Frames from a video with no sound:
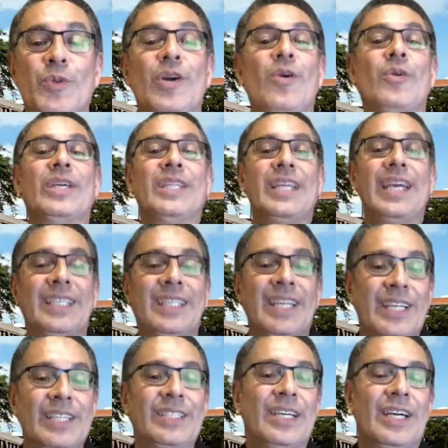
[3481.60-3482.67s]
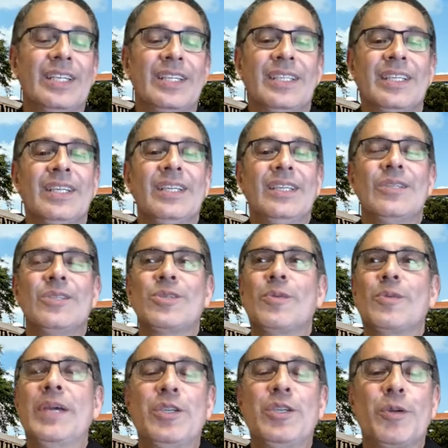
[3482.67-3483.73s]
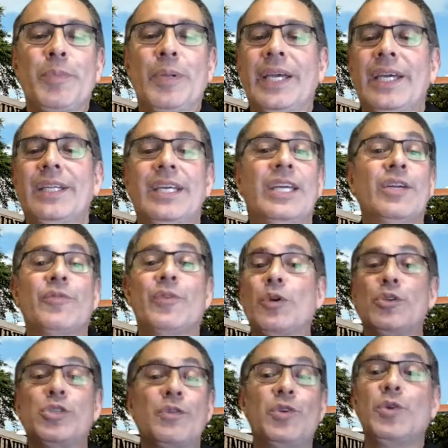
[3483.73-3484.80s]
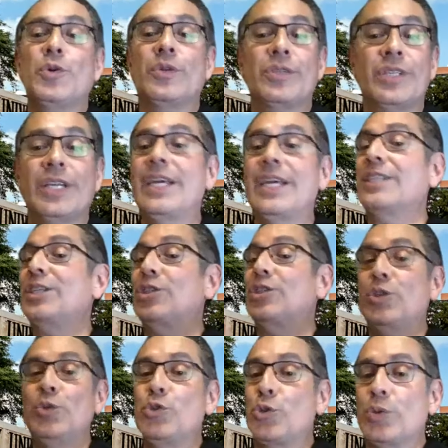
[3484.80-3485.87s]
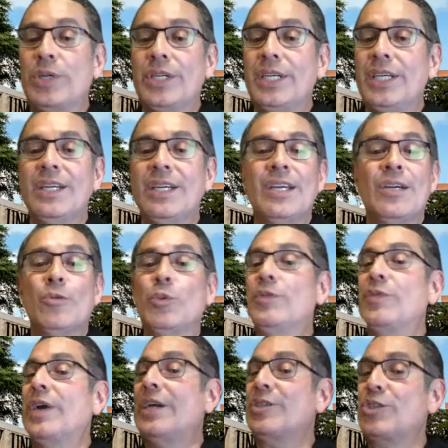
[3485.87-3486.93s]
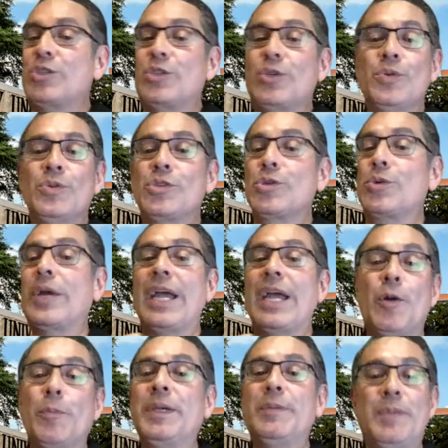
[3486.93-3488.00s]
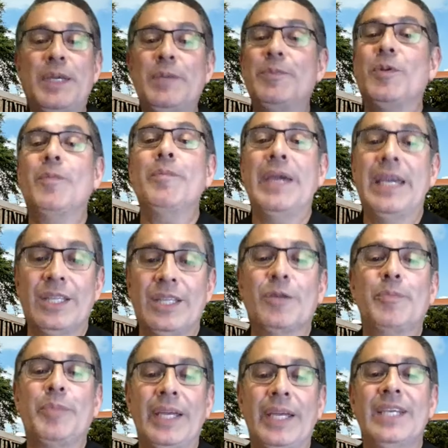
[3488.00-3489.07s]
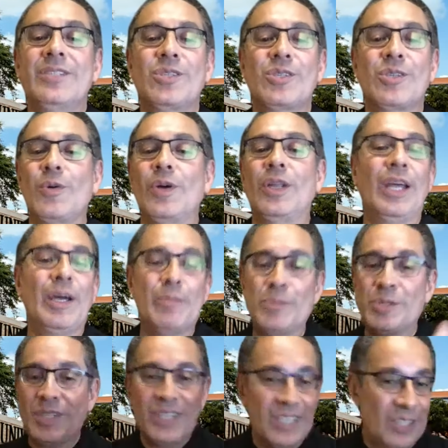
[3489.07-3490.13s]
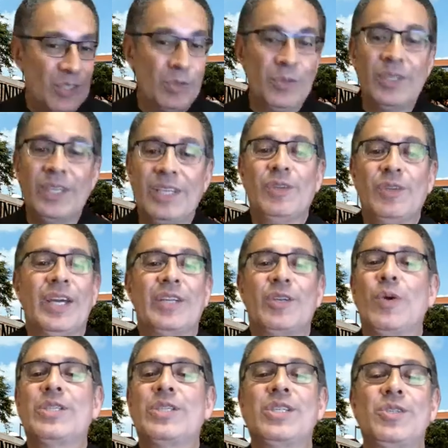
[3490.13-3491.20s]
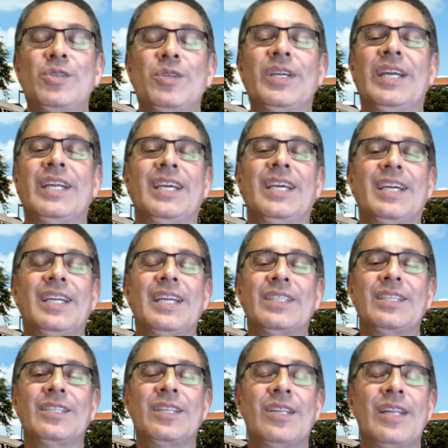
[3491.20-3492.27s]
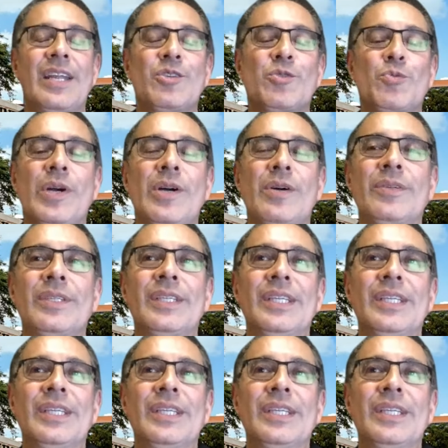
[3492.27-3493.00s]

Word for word: all get that kind of done. So make your plan here. For those of you who are connected to Trinity, We've got students who are helping people make their plans. So alums, you can get, if you got questions, you can kind of get connected to that as well.